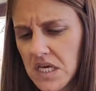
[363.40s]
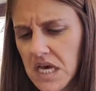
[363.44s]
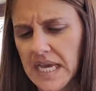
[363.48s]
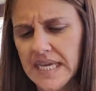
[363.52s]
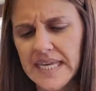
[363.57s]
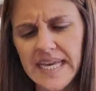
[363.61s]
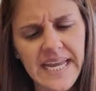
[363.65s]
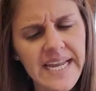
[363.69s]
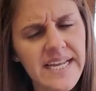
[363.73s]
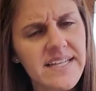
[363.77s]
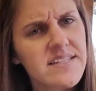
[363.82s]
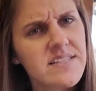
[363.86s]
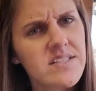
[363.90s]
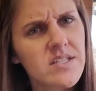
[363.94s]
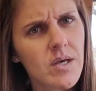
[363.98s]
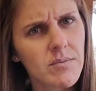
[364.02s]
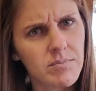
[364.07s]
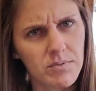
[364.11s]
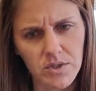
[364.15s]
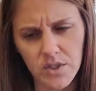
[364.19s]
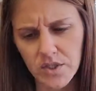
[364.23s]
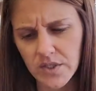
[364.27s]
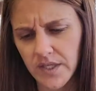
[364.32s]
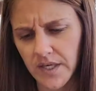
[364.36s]
I can't stop
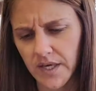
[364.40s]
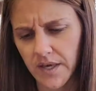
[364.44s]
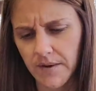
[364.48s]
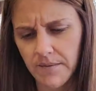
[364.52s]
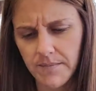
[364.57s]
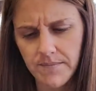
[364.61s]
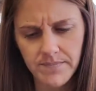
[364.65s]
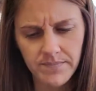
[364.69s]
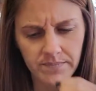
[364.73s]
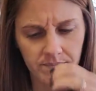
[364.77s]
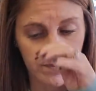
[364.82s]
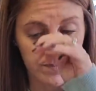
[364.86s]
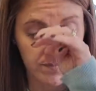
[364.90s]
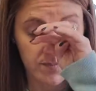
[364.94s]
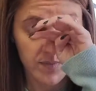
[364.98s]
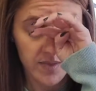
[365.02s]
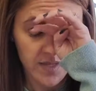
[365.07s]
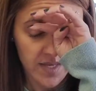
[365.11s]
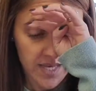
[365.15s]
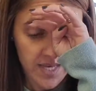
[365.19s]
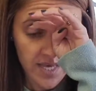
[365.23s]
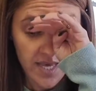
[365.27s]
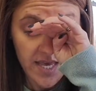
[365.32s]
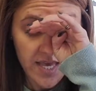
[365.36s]
looking.
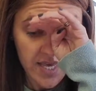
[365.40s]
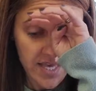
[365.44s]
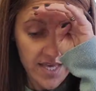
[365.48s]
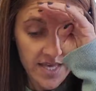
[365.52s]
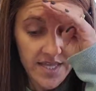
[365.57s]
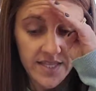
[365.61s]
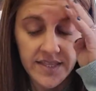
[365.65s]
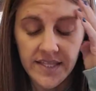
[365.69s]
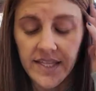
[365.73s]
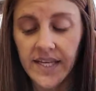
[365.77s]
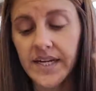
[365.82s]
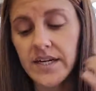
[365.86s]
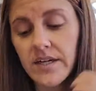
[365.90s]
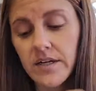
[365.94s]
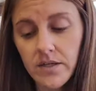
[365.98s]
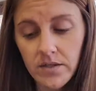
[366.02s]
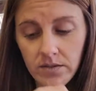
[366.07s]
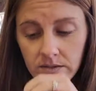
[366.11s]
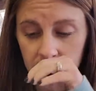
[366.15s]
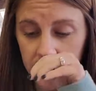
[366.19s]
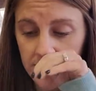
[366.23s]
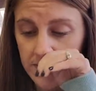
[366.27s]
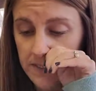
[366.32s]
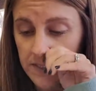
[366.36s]
The air goes
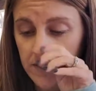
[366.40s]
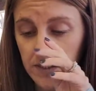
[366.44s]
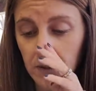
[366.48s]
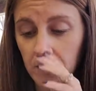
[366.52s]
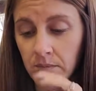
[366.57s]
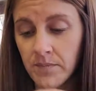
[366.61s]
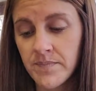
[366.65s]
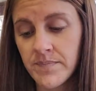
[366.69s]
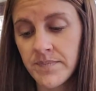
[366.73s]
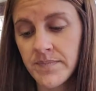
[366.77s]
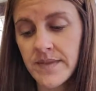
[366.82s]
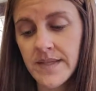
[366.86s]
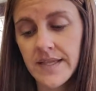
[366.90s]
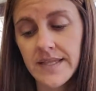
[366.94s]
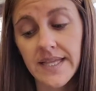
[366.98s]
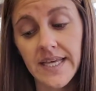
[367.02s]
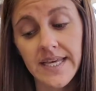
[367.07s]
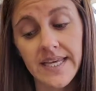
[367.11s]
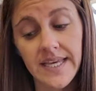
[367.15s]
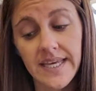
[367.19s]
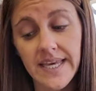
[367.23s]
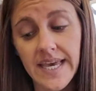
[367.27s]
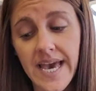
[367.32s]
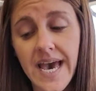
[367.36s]
still, like
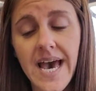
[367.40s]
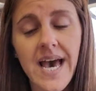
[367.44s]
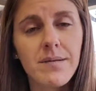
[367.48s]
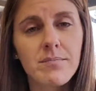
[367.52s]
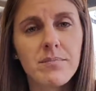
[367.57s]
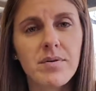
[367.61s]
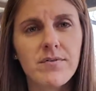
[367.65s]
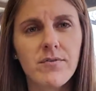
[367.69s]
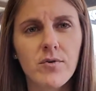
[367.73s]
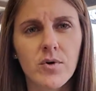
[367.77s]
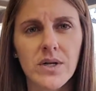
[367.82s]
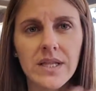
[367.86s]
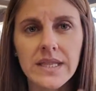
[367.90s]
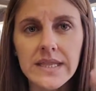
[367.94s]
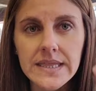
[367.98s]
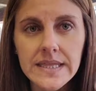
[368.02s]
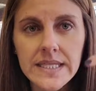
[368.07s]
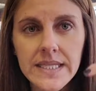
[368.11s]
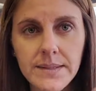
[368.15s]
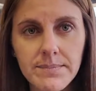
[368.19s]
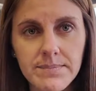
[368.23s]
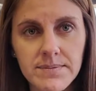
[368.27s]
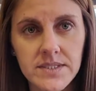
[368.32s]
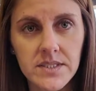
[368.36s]
a cat before it
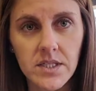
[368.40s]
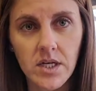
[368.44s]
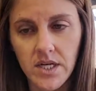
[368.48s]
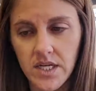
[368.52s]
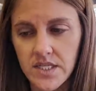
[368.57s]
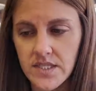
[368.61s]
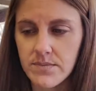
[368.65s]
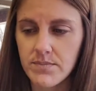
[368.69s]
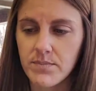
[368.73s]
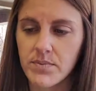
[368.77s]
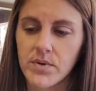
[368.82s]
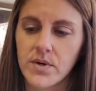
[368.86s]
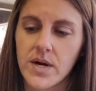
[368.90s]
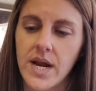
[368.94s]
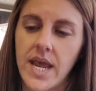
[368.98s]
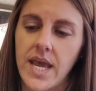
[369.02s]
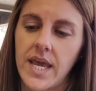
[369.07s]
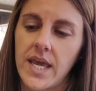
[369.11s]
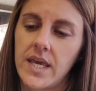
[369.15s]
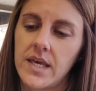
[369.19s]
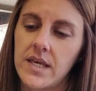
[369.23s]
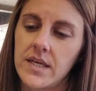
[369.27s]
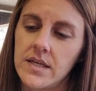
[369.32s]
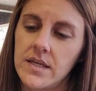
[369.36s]
leaps on its
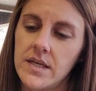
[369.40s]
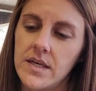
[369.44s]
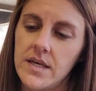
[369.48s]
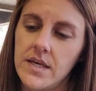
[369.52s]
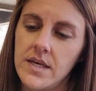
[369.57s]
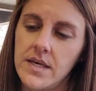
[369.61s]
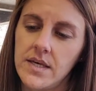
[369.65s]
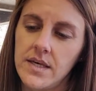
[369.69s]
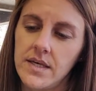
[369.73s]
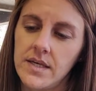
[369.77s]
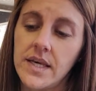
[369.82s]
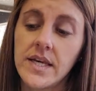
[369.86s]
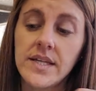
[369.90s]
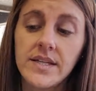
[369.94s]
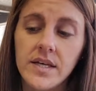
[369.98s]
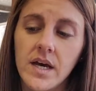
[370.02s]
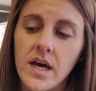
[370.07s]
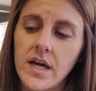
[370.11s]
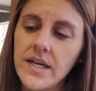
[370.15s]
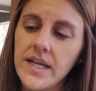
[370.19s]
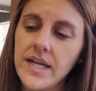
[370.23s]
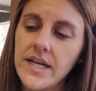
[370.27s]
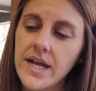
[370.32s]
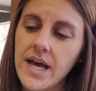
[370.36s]
prey.
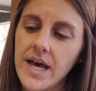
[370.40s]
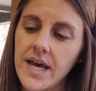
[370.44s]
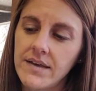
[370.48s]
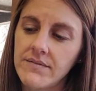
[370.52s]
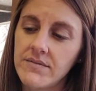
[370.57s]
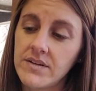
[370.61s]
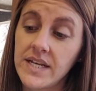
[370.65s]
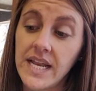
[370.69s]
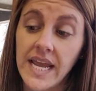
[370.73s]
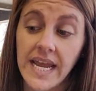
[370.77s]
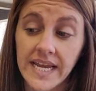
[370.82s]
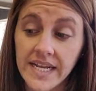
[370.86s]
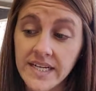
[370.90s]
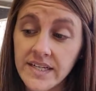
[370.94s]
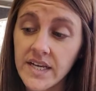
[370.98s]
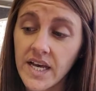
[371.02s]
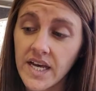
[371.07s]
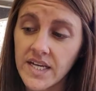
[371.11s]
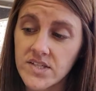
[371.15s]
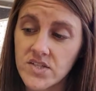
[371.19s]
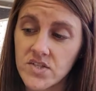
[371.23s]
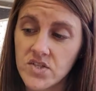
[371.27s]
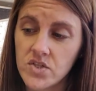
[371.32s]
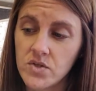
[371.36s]
Kenyani and Ivan and
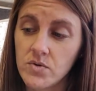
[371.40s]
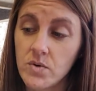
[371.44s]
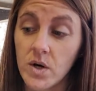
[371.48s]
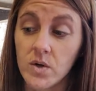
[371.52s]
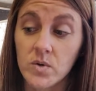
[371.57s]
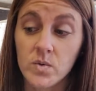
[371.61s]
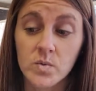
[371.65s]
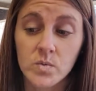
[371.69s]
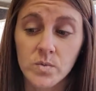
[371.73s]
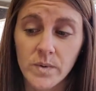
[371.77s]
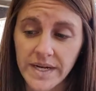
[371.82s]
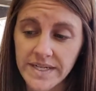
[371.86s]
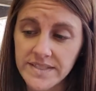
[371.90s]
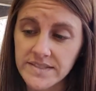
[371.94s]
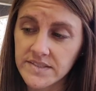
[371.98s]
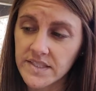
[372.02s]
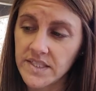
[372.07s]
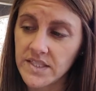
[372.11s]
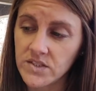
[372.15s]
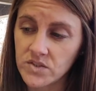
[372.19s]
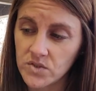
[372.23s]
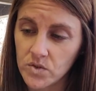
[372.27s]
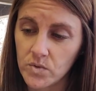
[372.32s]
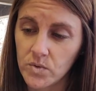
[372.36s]
Katsu are
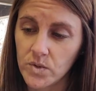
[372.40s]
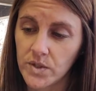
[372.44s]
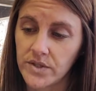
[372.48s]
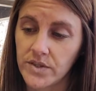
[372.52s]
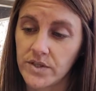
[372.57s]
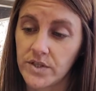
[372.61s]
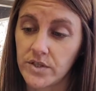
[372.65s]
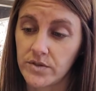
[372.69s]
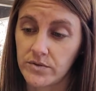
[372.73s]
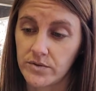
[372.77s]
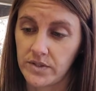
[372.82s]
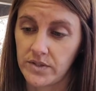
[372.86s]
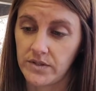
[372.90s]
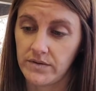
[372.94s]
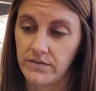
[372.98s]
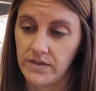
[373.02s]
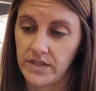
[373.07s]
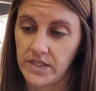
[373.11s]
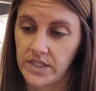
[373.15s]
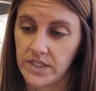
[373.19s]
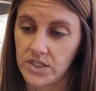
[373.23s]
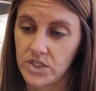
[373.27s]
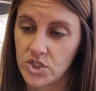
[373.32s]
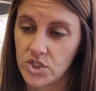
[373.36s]
racing toward the gorilla
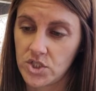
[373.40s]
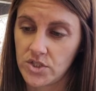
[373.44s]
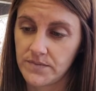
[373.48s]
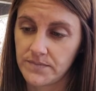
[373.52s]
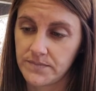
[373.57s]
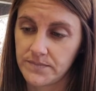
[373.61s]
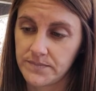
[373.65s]
village.